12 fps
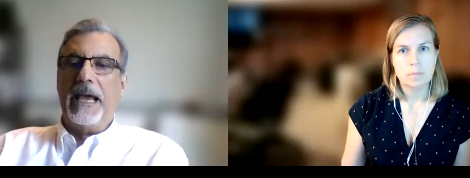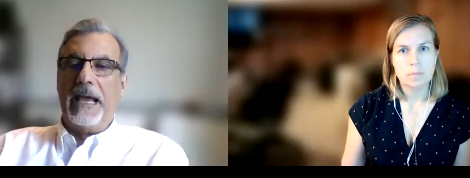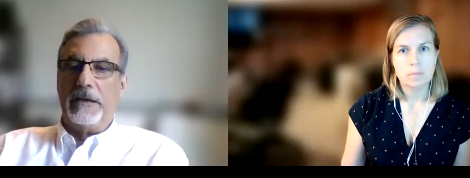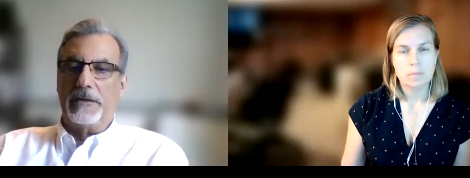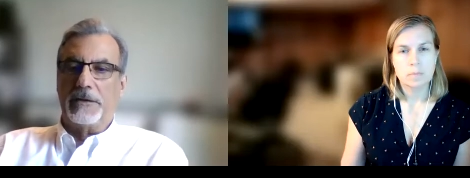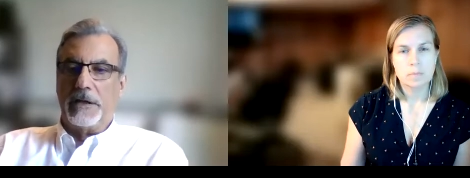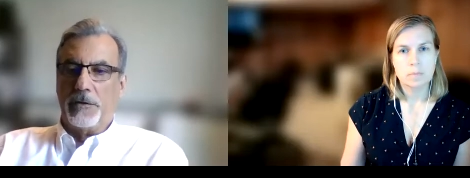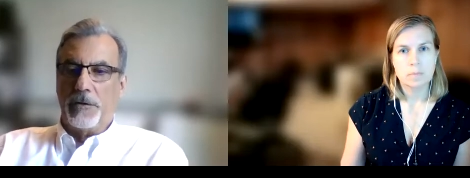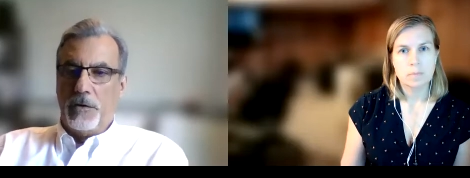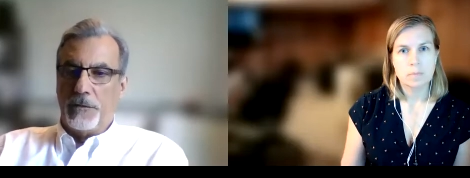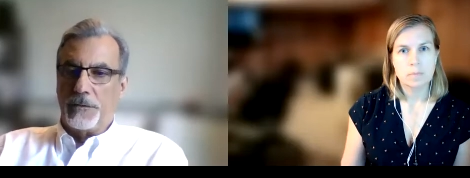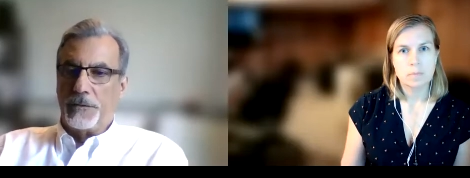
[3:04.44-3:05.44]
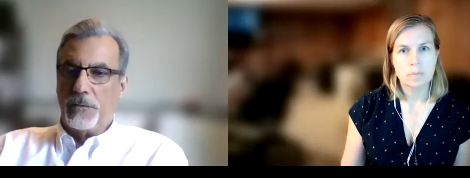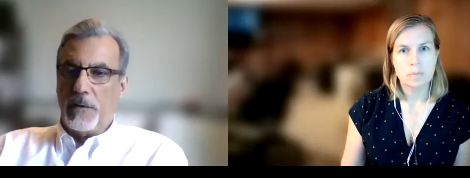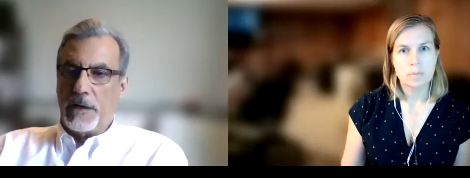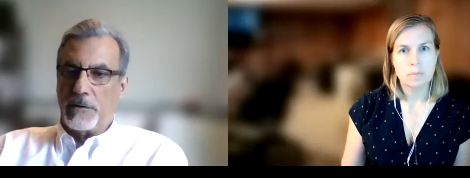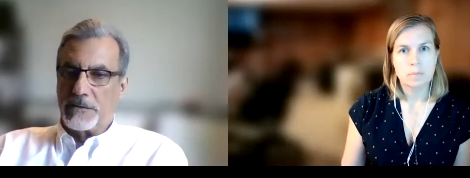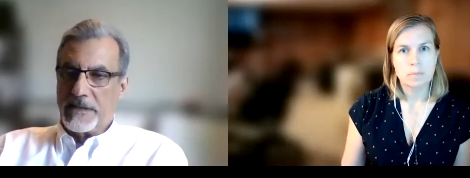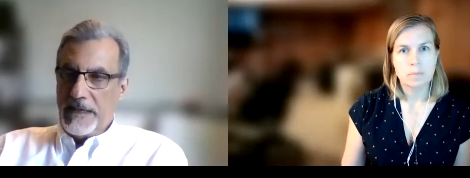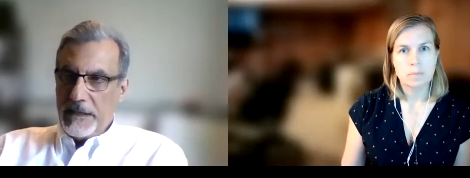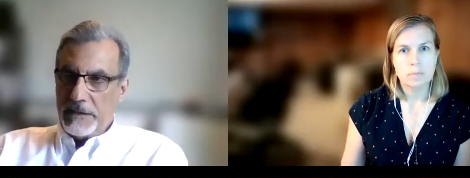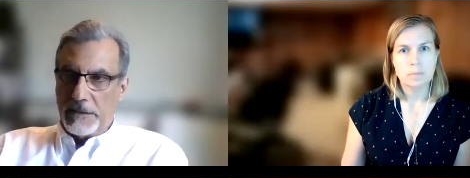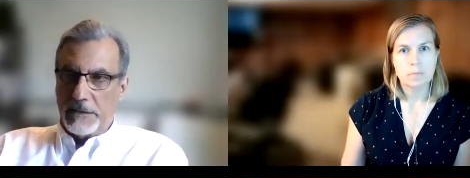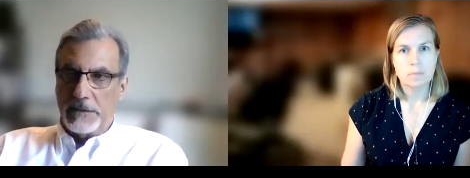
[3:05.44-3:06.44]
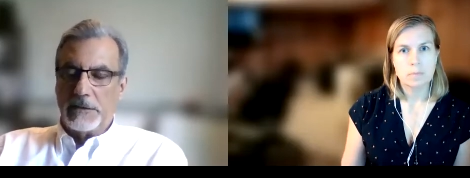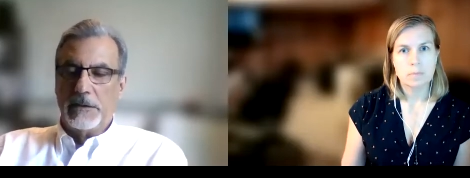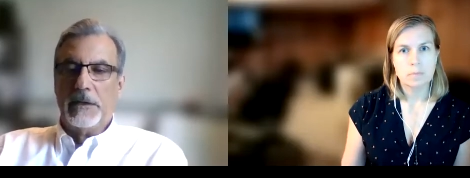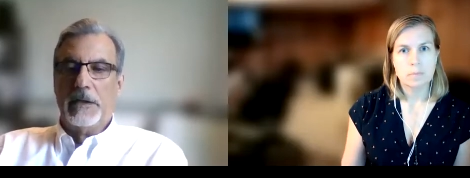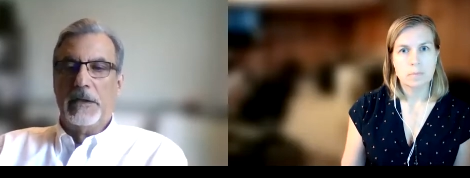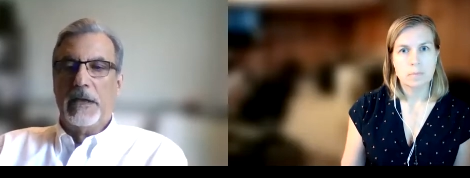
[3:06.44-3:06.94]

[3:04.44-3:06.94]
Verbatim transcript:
Speaker 1: and turn off two hours later.